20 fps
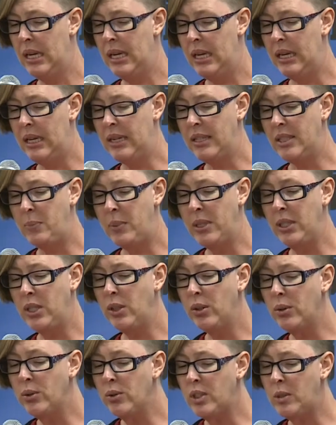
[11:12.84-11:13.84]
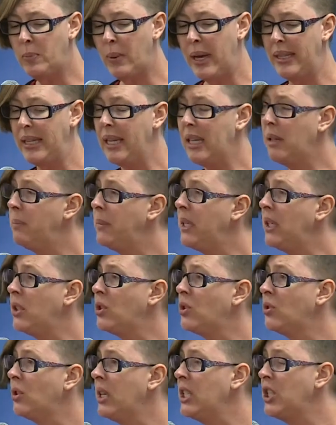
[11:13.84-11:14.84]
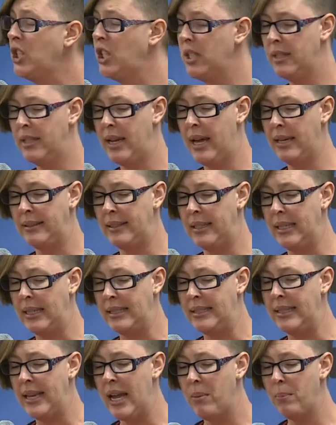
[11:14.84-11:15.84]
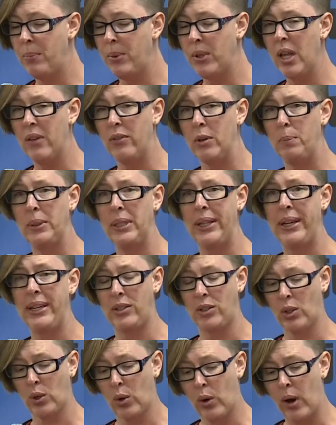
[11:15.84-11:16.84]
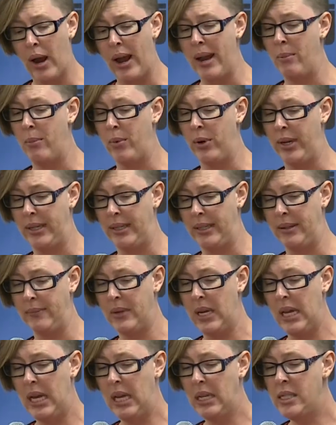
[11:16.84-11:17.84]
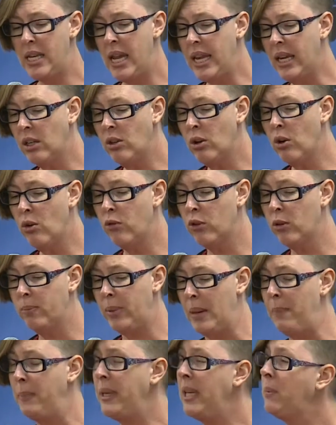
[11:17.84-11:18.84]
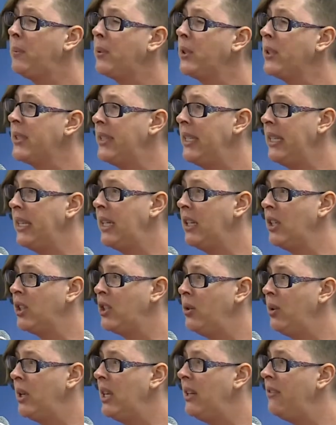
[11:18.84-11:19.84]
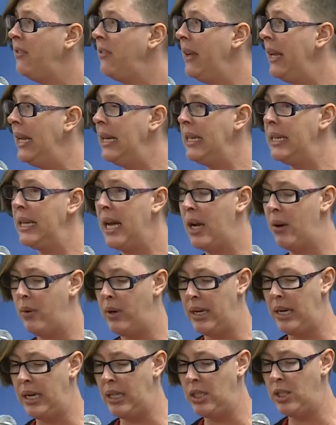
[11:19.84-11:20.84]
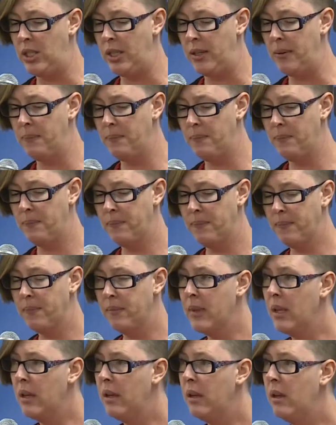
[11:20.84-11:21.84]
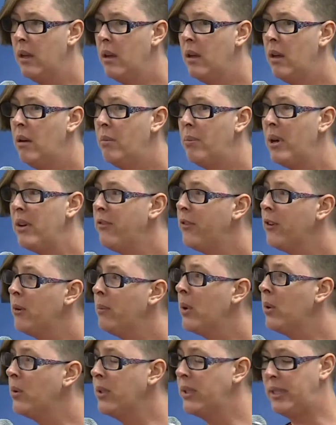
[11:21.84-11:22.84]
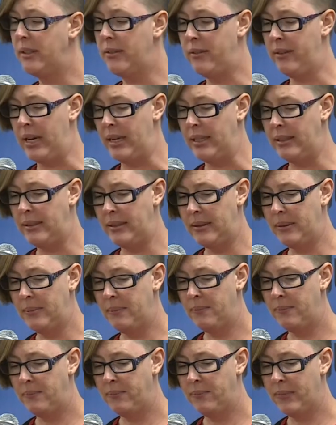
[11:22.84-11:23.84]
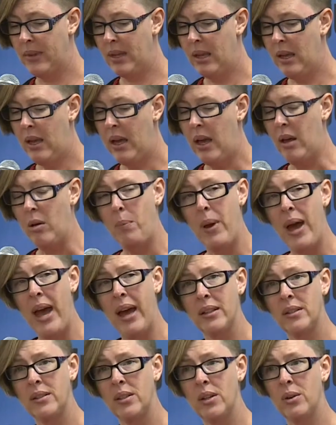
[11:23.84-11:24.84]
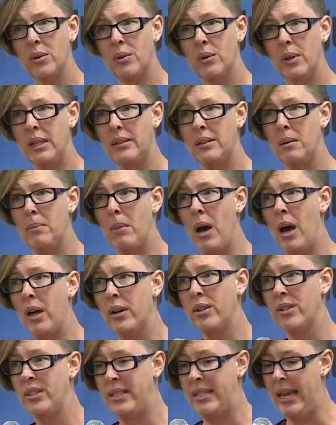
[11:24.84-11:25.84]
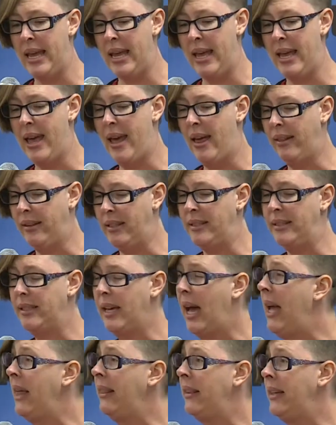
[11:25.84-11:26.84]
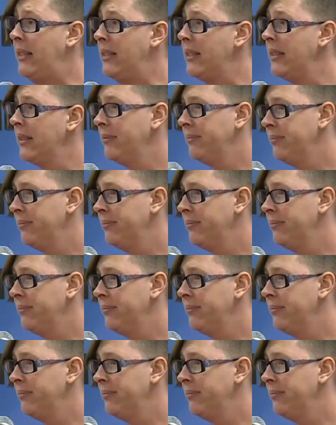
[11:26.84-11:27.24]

It has been used by the administration as an example of a place crime-ridden, taken over by people seeking to invade our nation. But for most of us, El Paso is a modern-day Ellis Island,